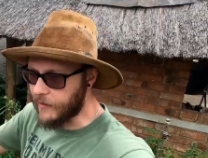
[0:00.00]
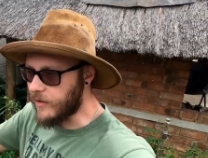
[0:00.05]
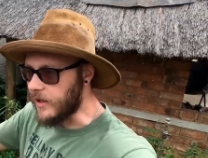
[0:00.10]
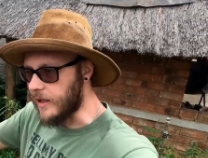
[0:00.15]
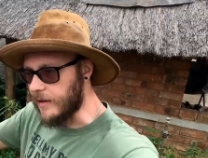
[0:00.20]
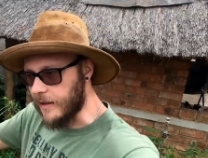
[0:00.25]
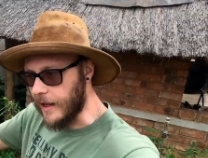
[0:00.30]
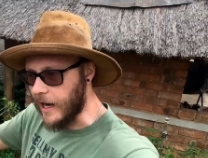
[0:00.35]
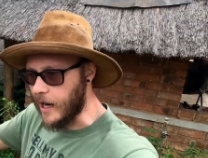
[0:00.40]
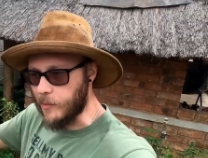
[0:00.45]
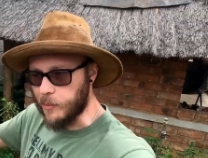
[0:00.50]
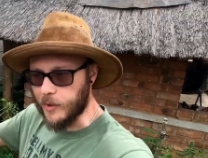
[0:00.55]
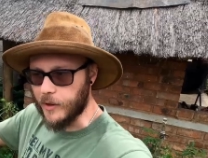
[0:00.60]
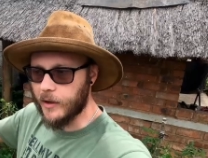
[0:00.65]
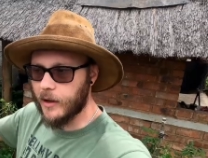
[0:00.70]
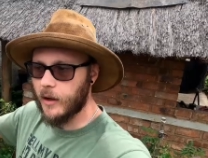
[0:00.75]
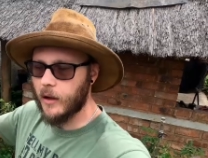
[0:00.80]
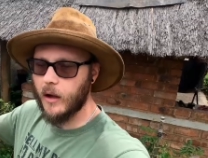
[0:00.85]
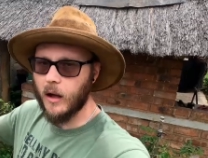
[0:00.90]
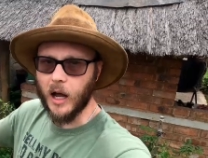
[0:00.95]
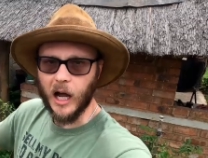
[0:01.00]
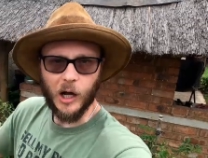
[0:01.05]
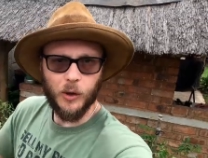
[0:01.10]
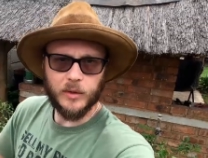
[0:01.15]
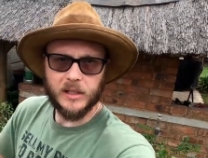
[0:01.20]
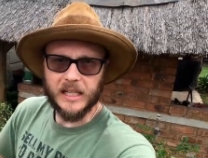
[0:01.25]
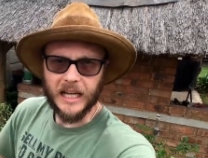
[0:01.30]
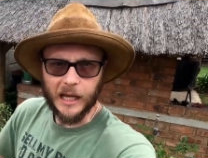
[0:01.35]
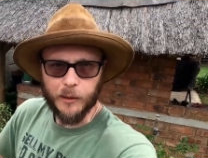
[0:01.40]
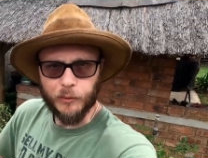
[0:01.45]
with everything that happened,
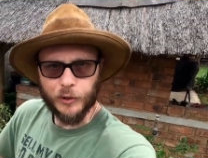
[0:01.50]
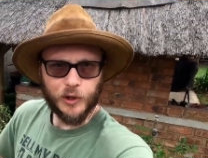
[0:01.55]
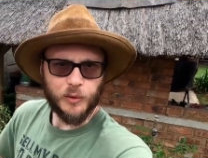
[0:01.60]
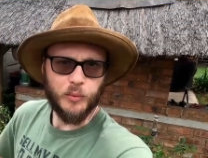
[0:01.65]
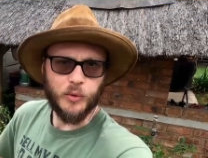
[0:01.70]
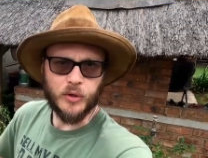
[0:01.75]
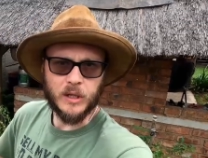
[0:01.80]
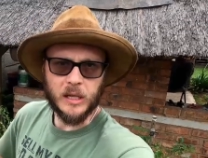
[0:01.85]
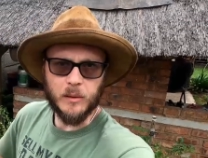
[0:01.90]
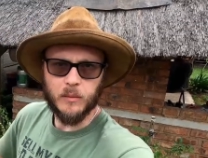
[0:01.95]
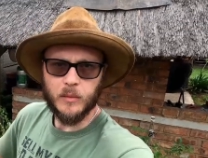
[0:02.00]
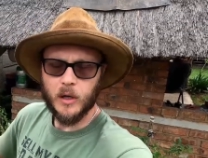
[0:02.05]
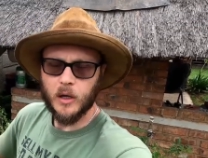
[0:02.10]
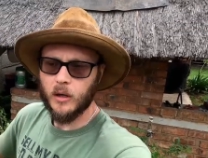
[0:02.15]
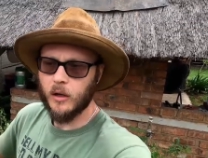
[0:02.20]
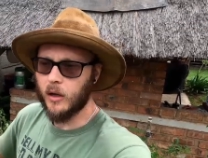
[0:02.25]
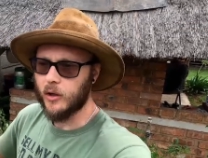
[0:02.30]
I wasn't able to prune it.